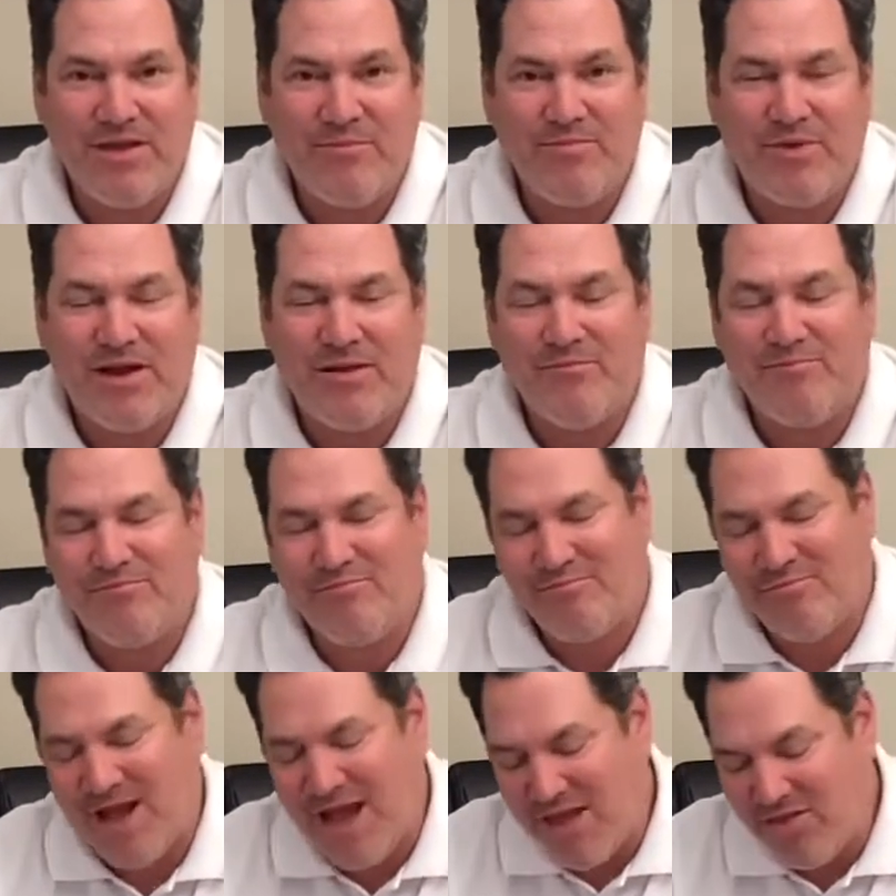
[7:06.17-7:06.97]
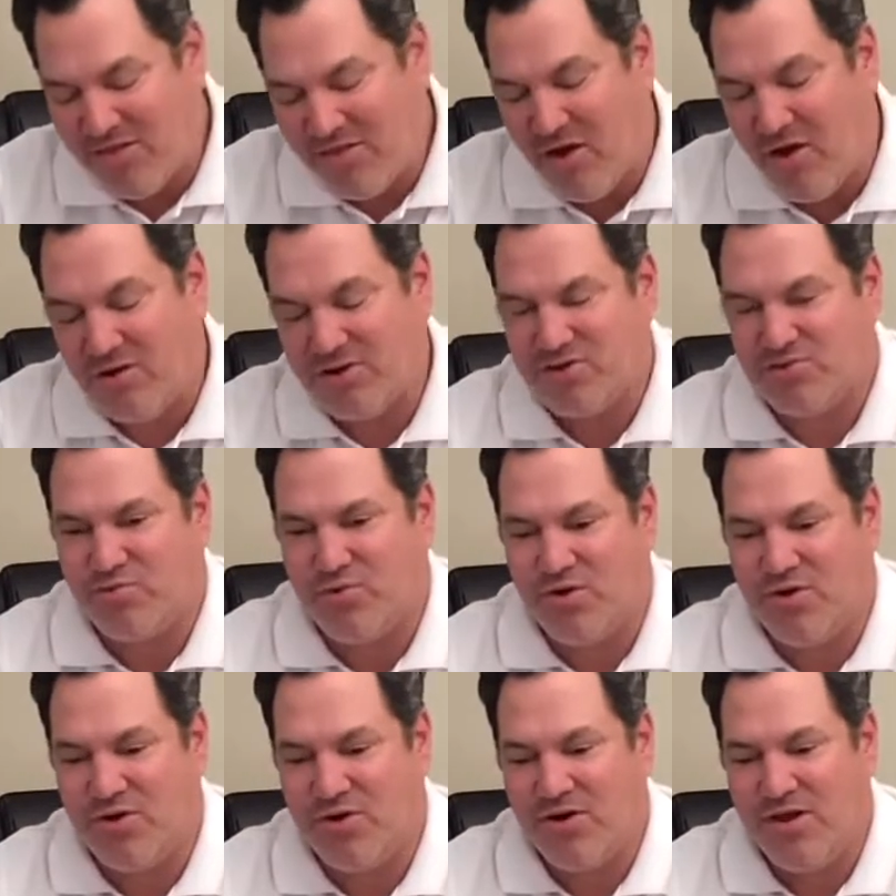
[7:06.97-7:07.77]
But my thoughts
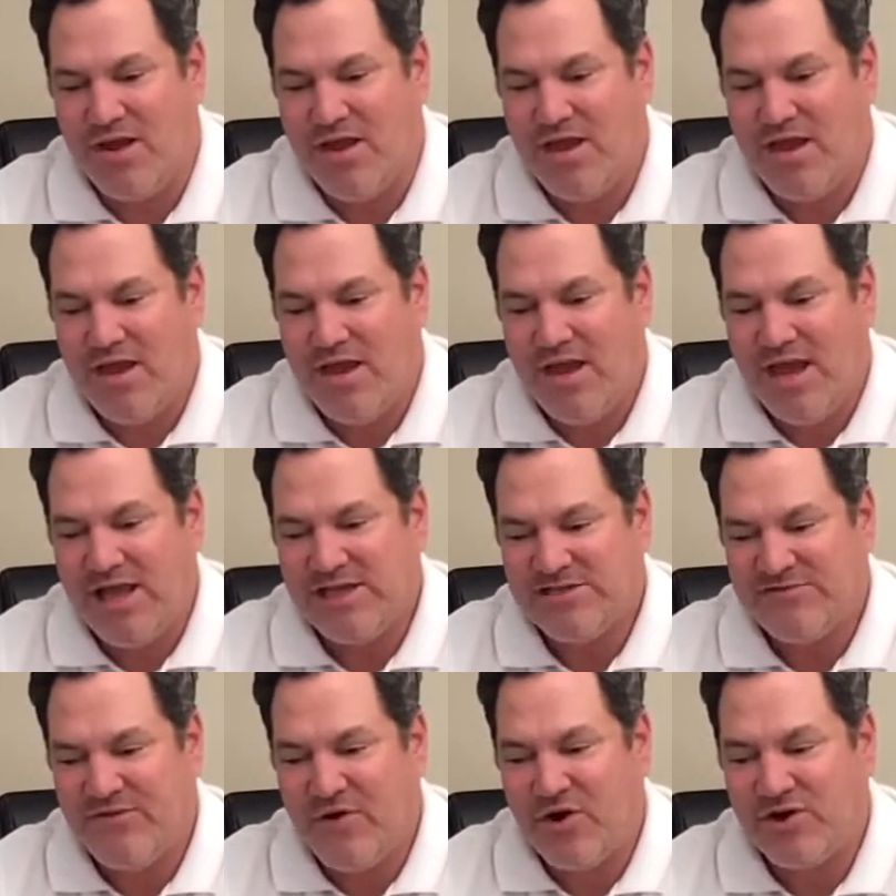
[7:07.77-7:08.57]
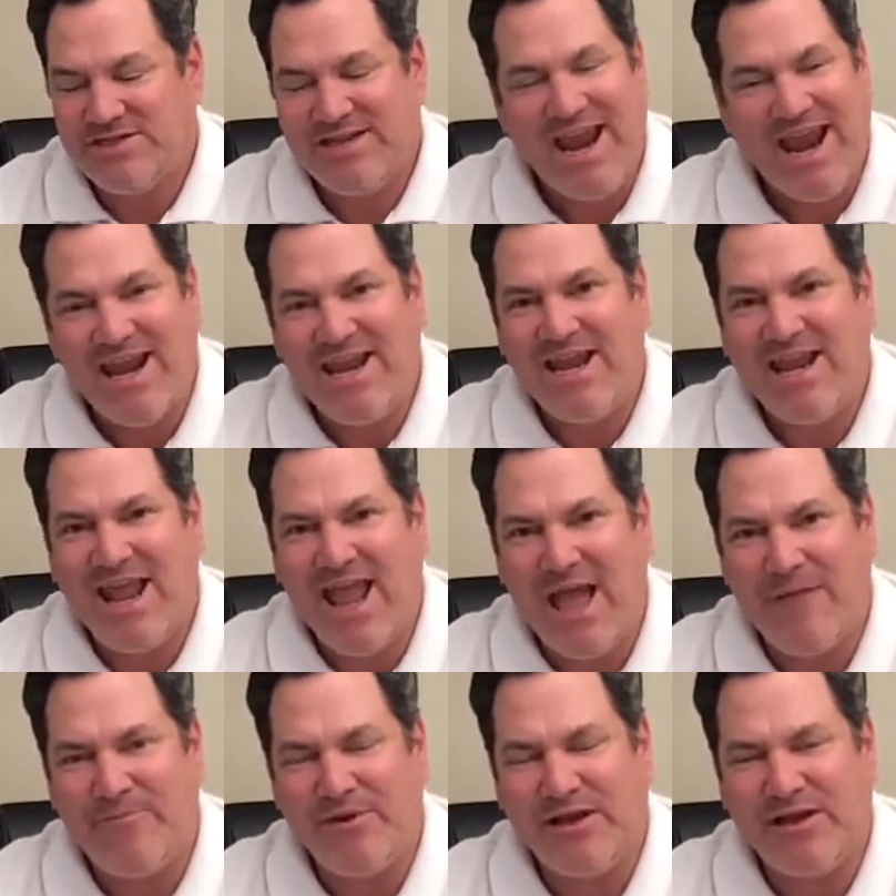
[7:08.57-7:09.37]
were, as far as
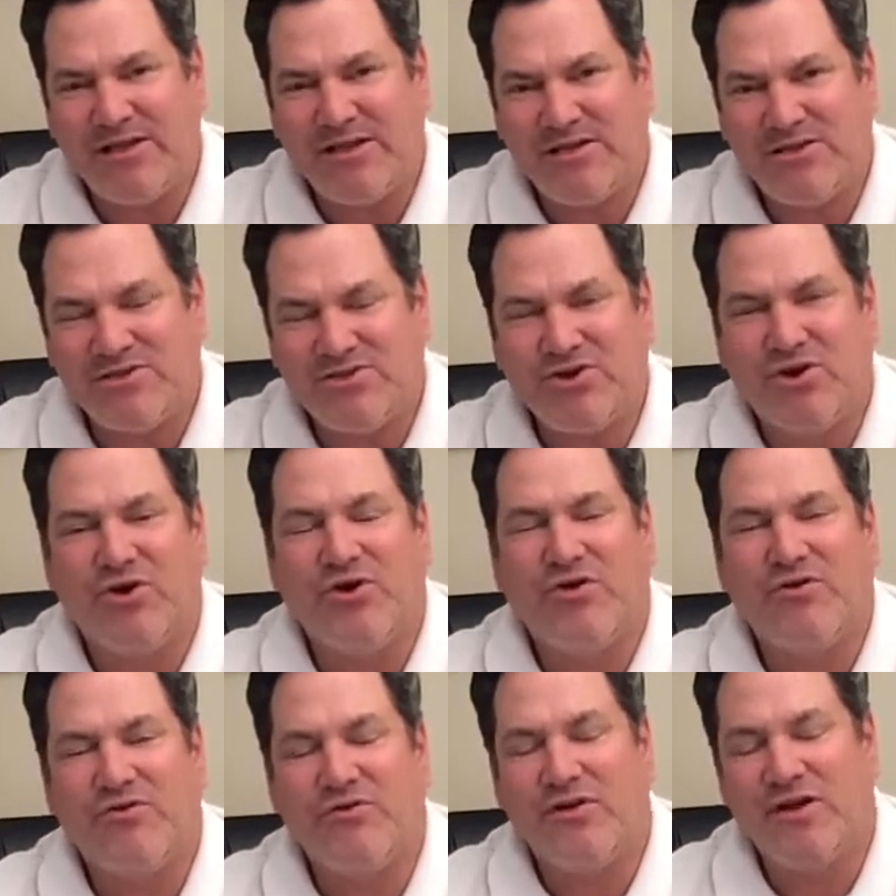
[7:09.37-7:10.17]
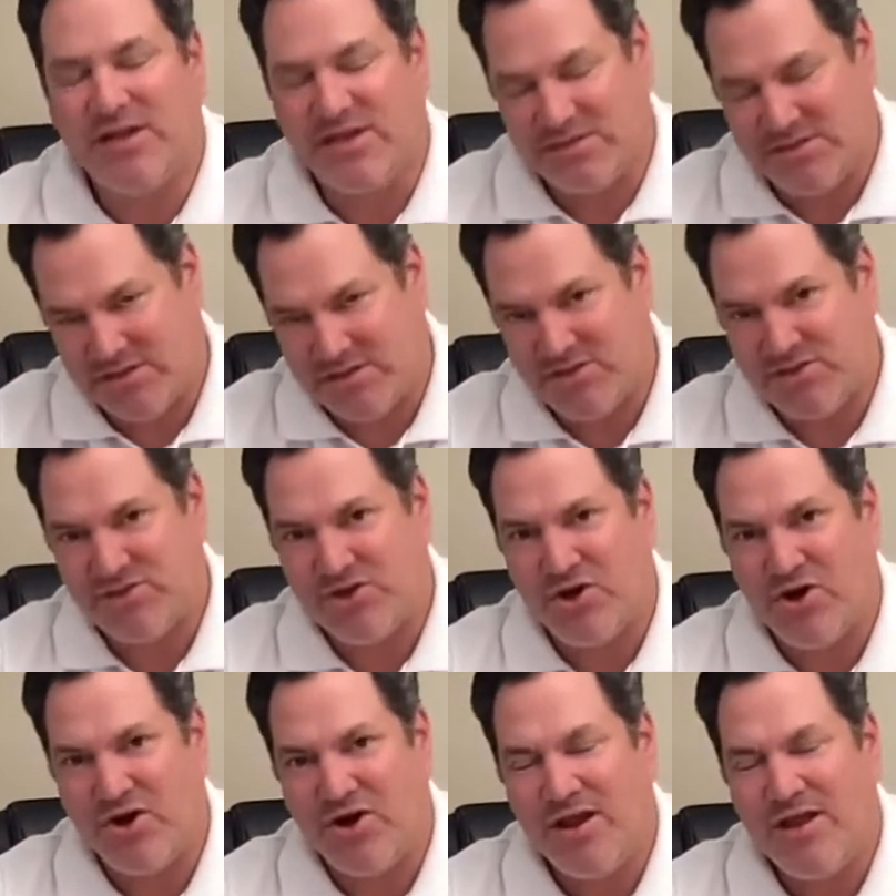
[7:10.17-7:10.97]
handicapping is, is
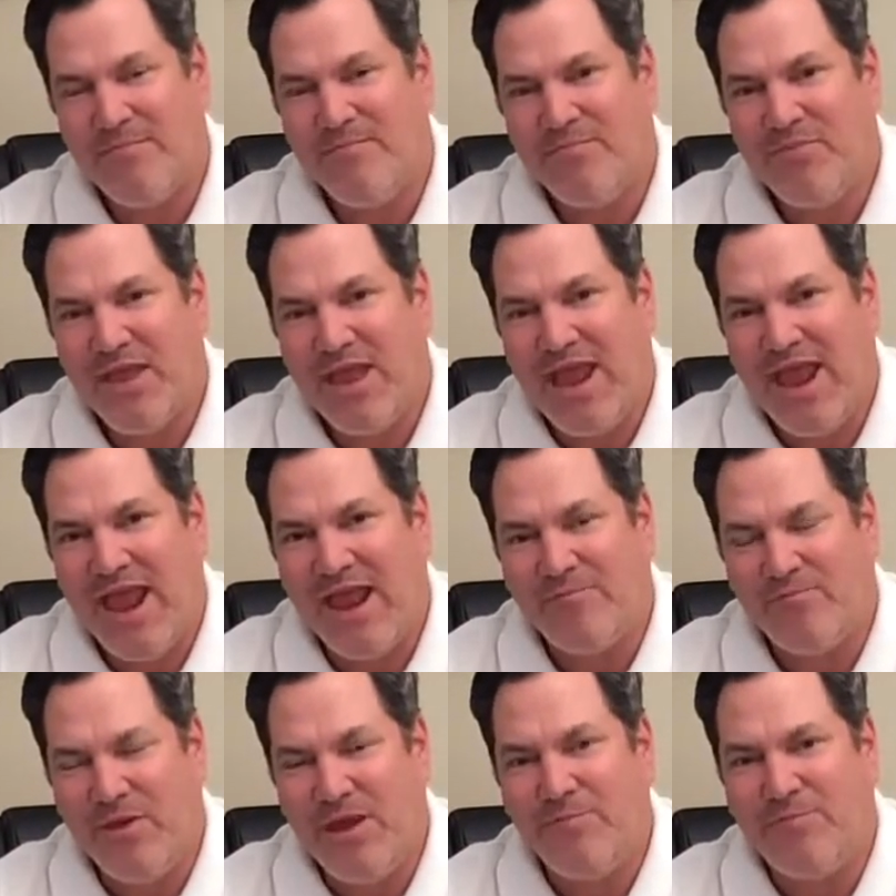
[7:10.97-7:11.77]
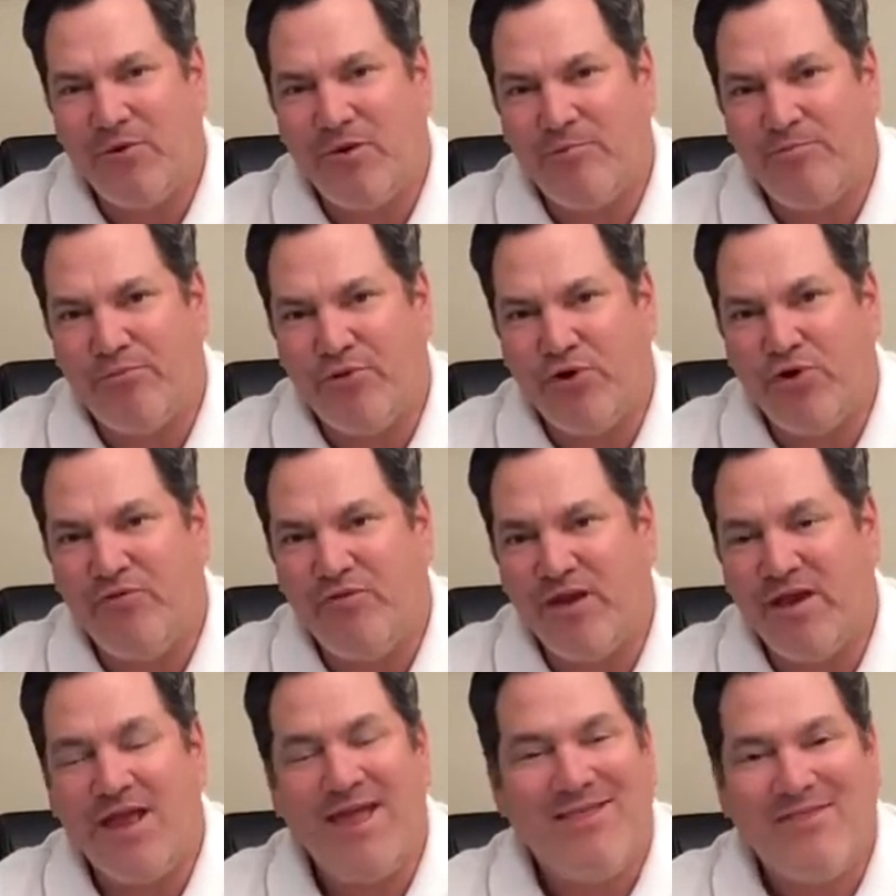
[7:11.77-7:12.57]
concerned, and people
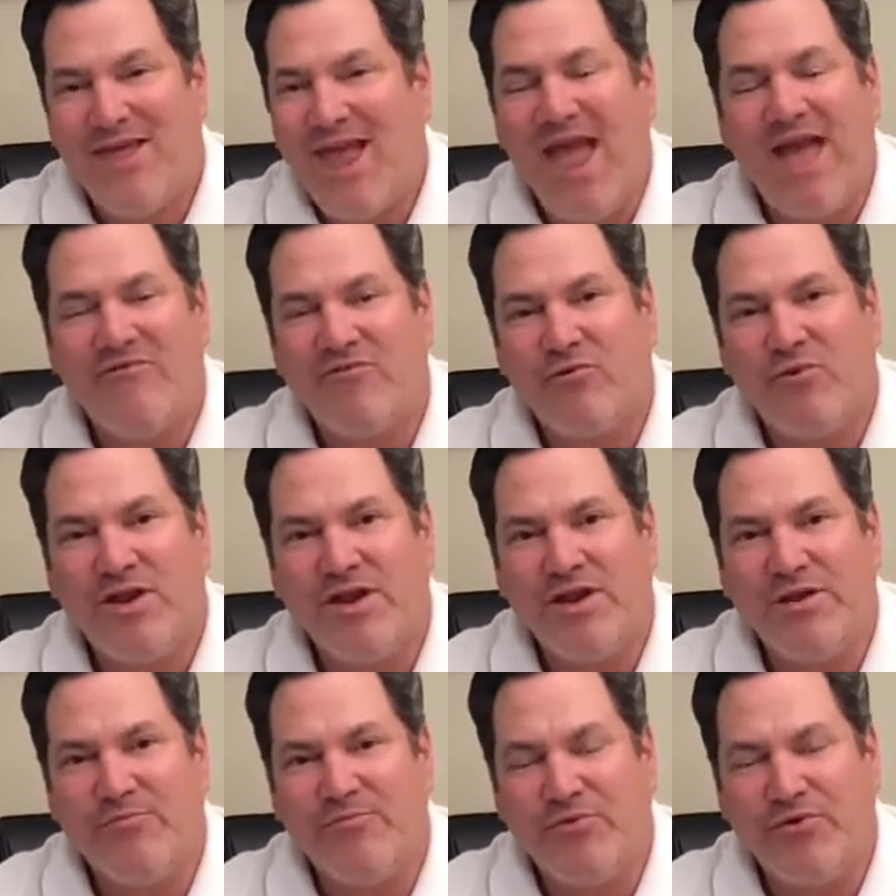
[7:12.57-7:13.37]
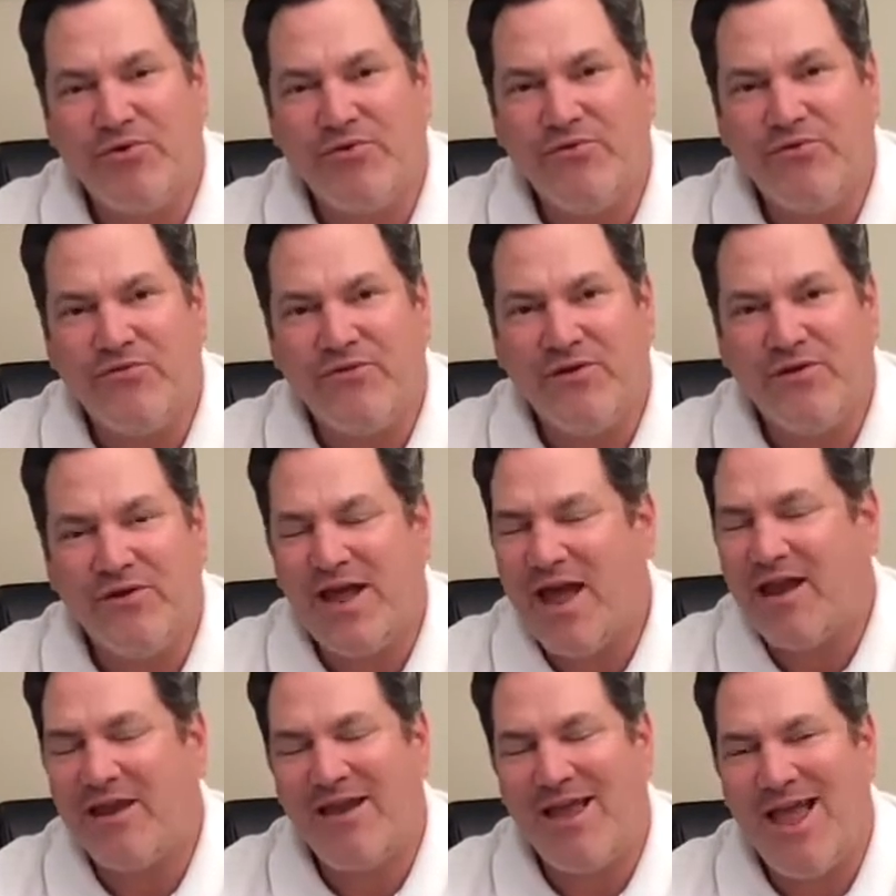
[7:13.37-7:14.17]
improving, they haven't really improved,
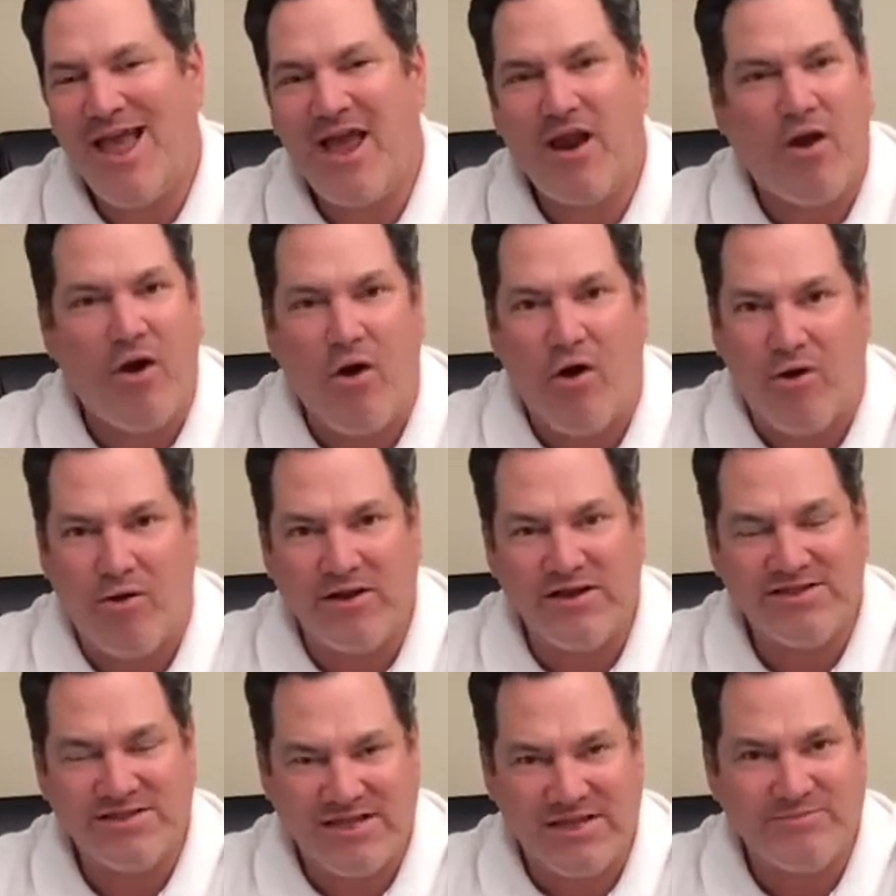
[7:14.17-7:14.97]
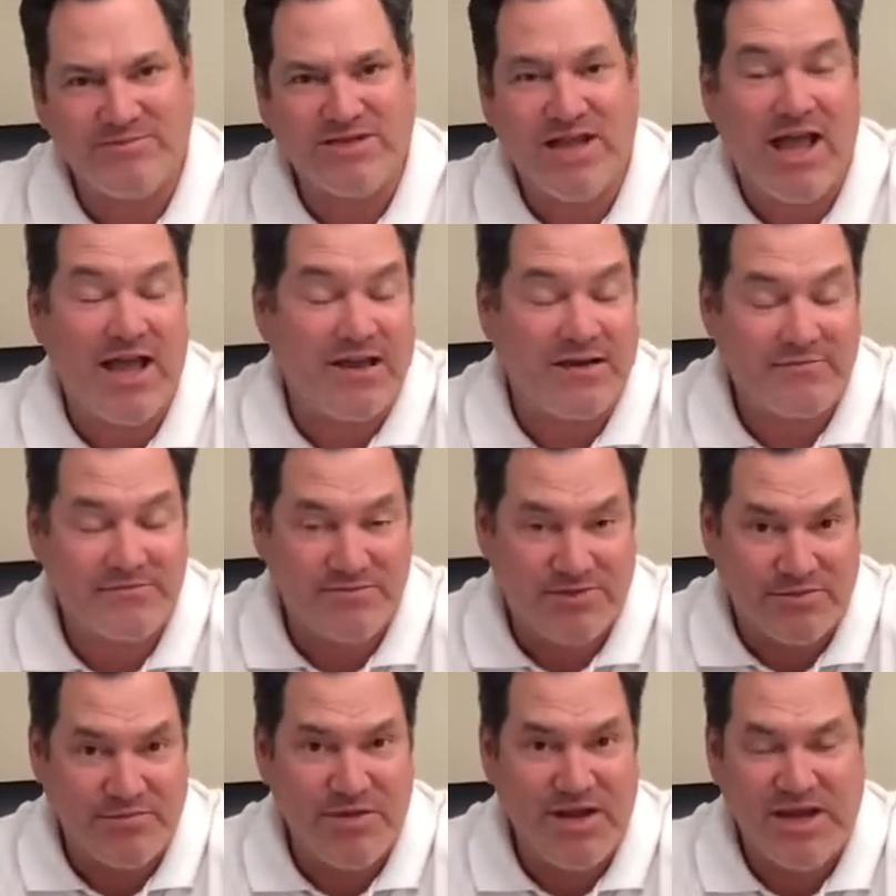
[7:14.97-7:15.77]
not at all. It seems like
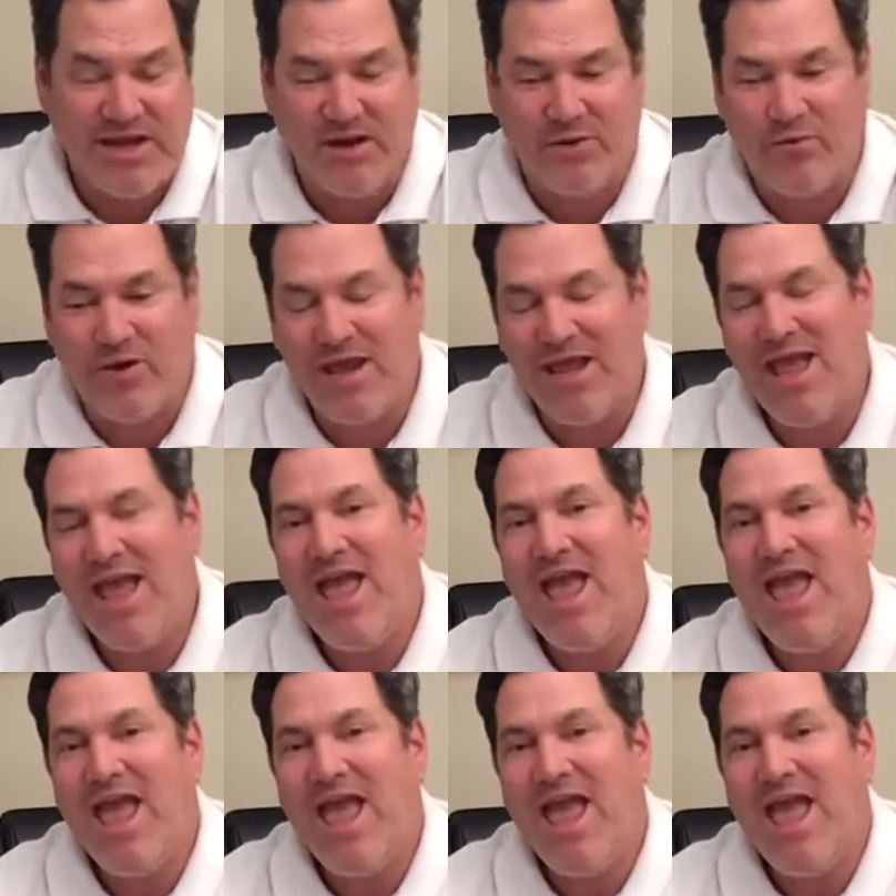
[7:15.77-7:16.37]
to me anyway